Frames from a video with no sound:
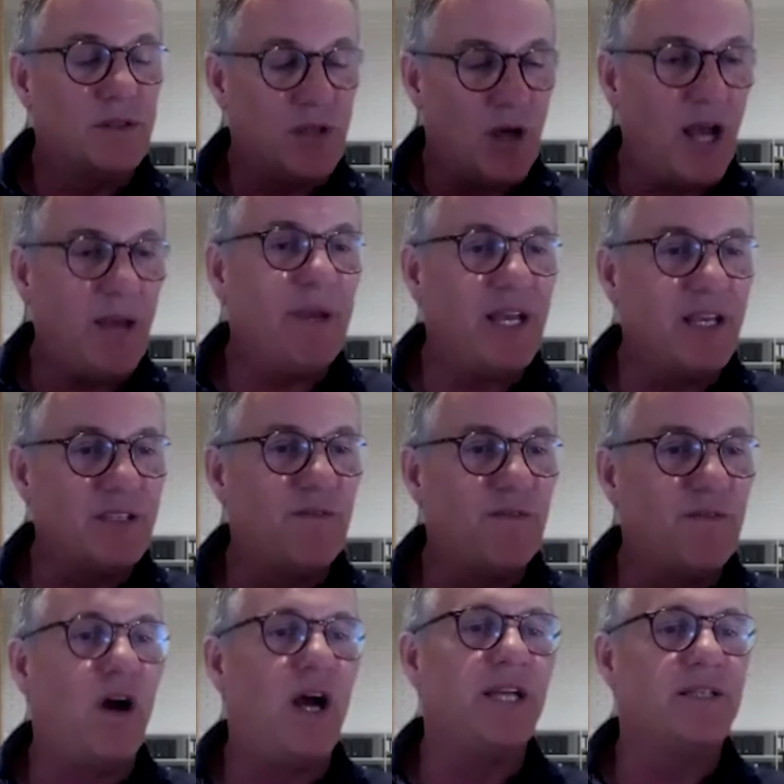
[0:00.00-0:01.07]
timing is
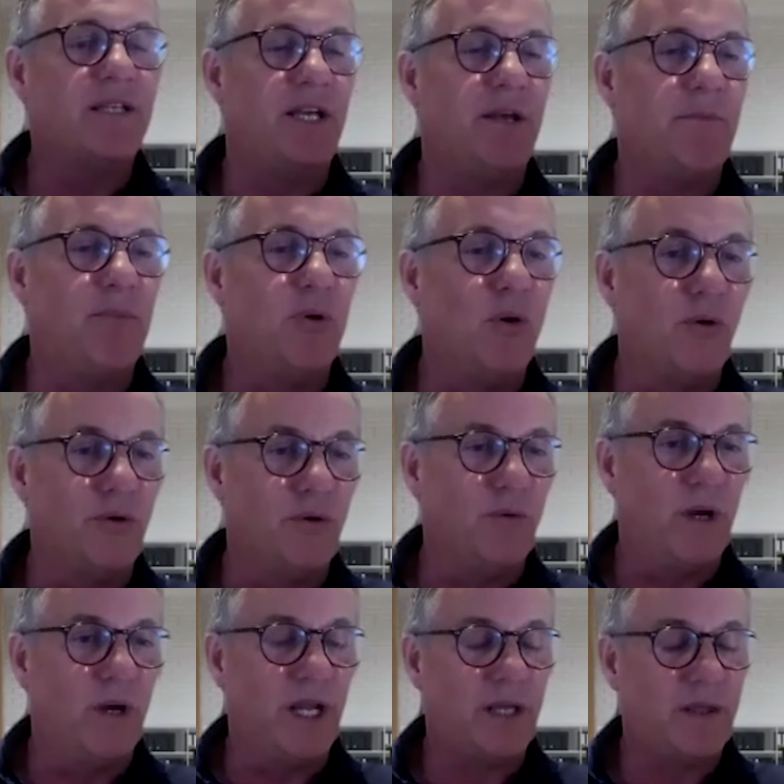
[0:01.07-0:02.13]
vitally important
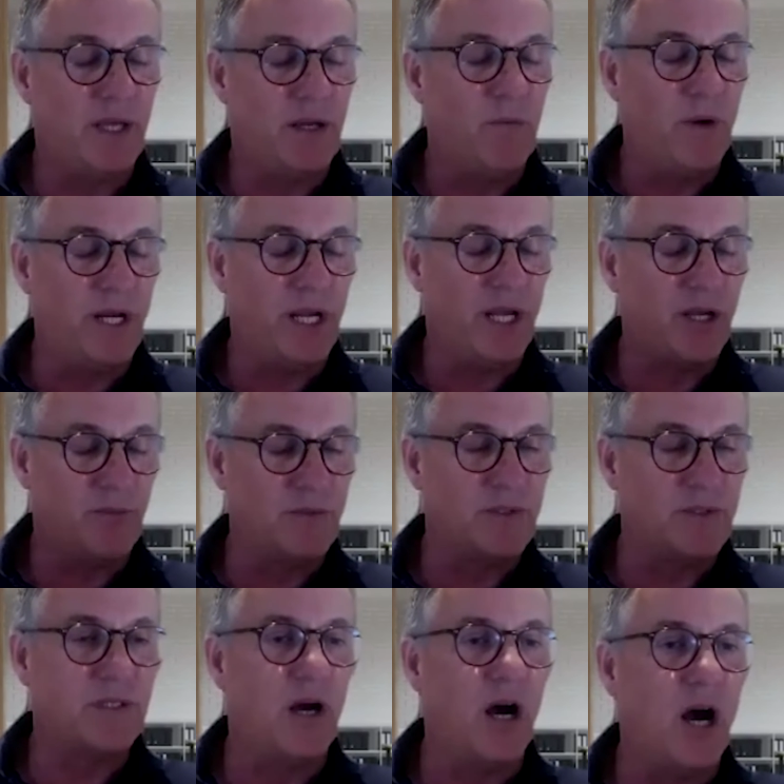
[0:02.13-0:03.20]
when it, when it comes
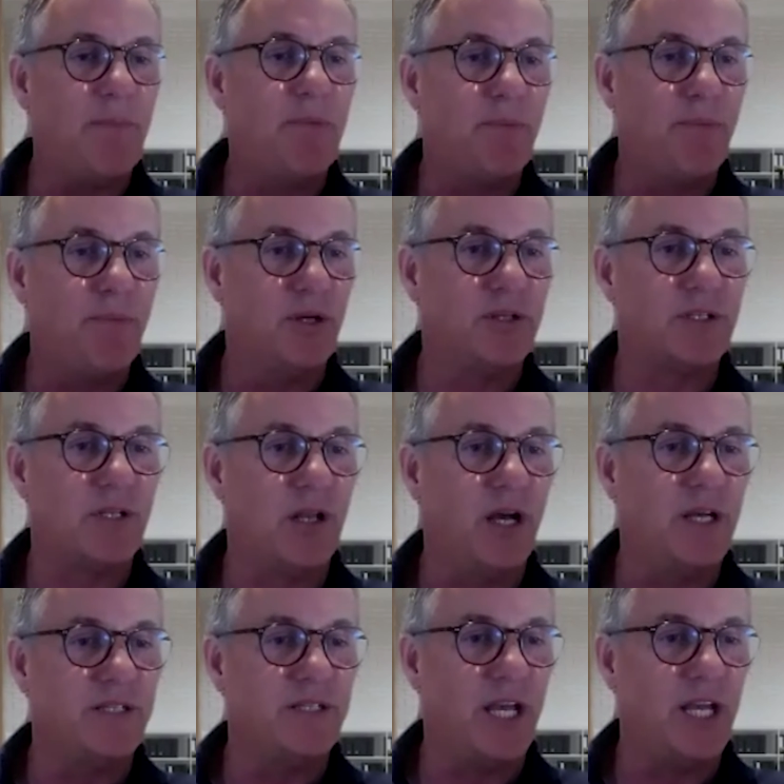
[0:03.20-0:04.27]
to hyper
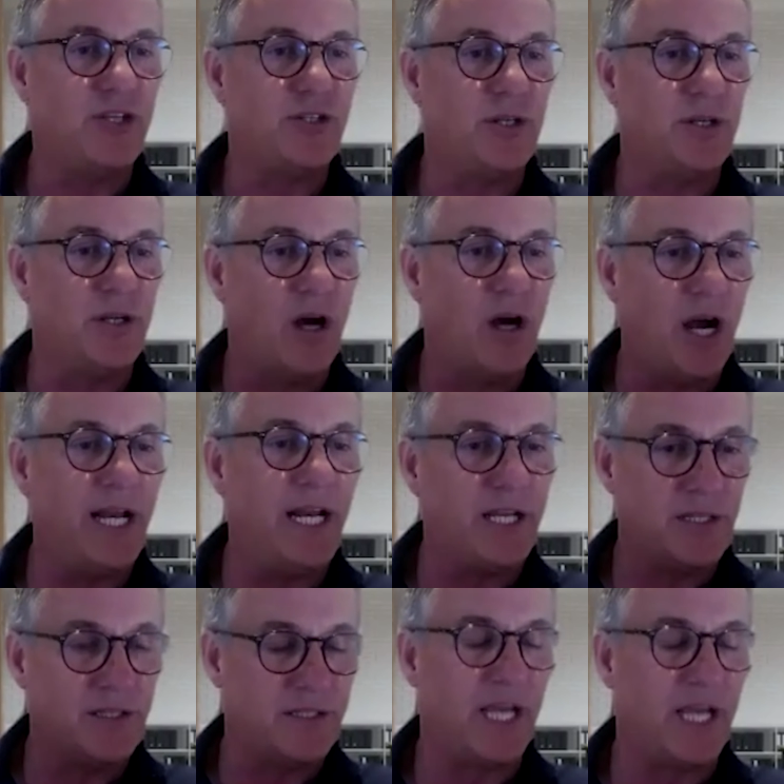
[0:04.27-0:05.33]
personalization and highly
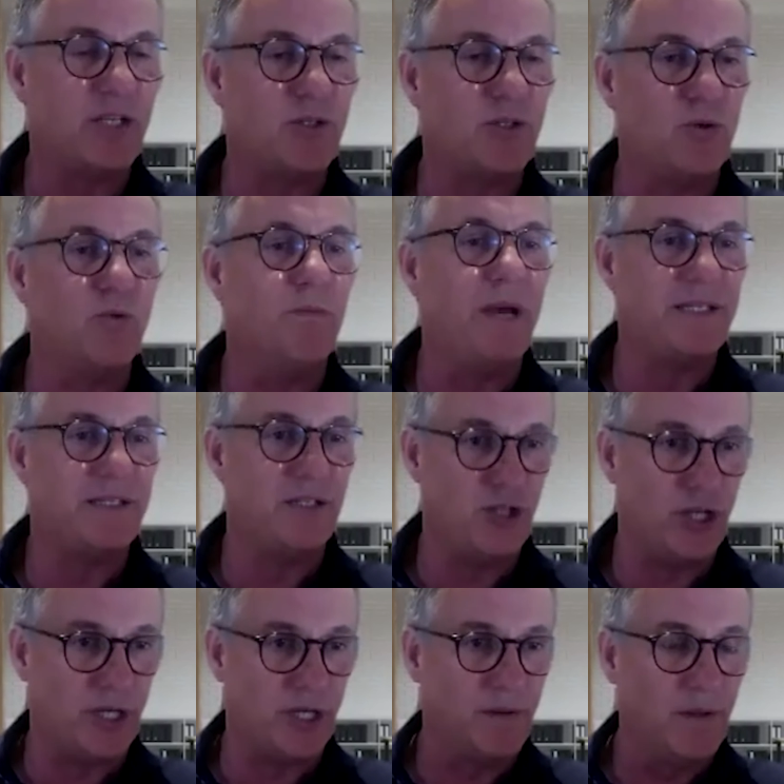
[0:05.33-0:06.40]
contextual
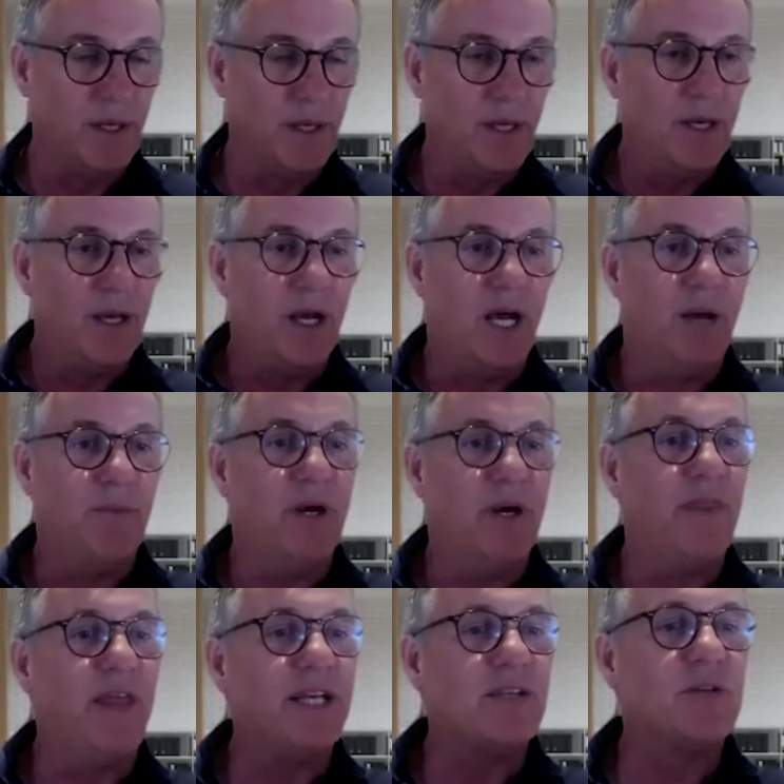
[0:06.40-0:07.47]
messaging. Um,
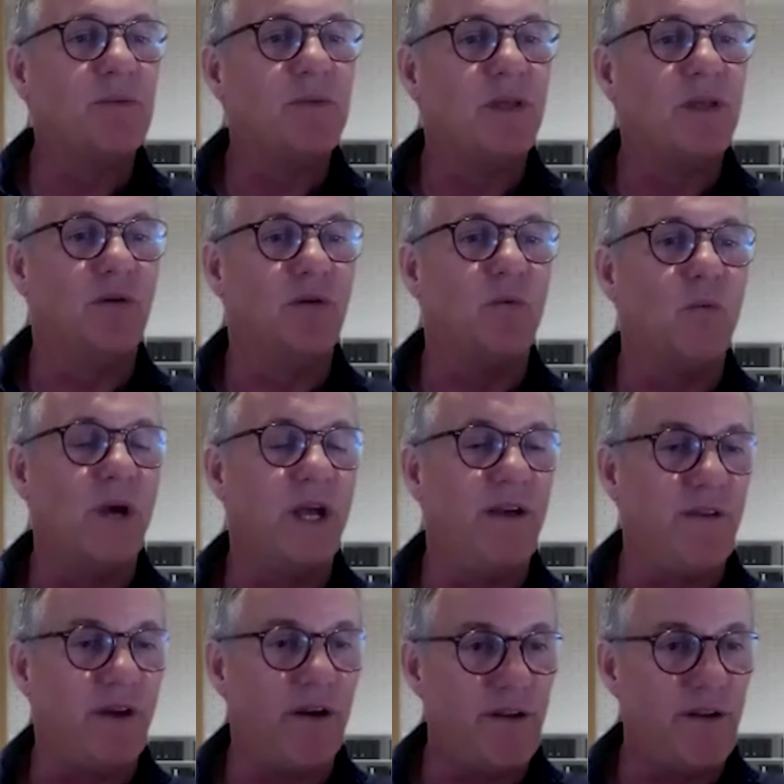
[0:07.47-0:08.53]
and that's something that we're
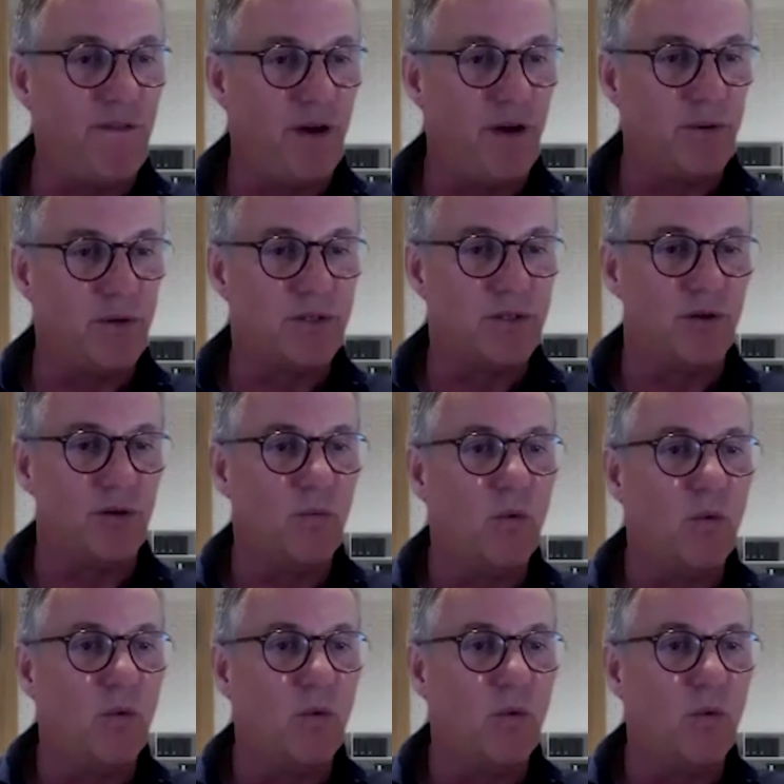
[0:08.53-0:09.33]
very focused on. And